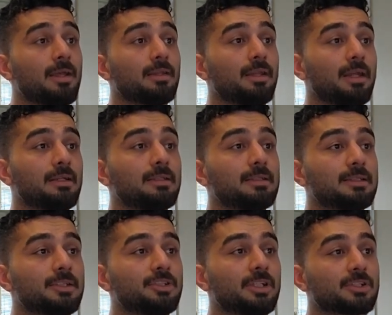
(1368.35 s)
The
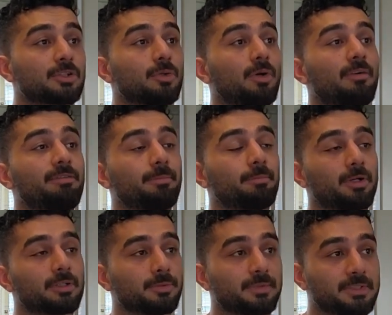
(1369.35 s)
NDCG score of
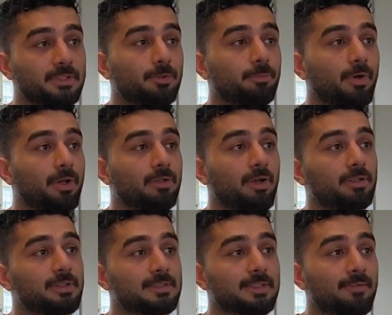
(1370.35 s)
approximately
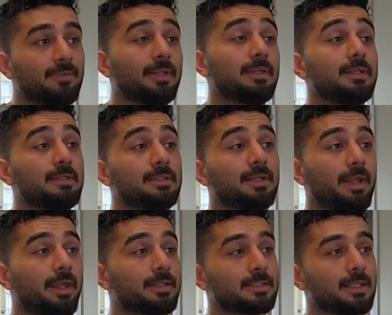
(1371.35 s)
0.97
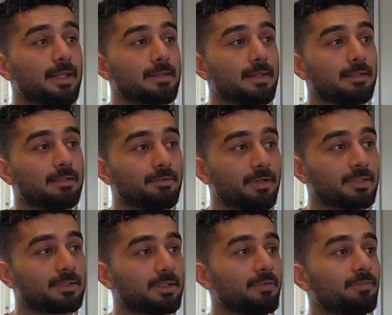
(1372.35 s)
indicates that the
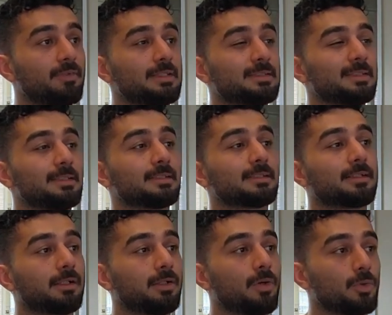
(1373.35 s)
retrieved list is
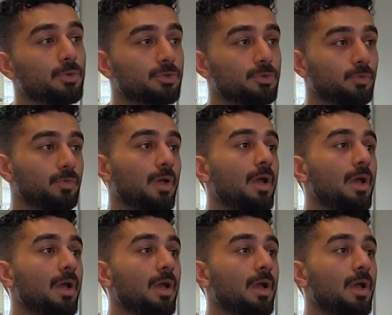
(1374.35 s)
close to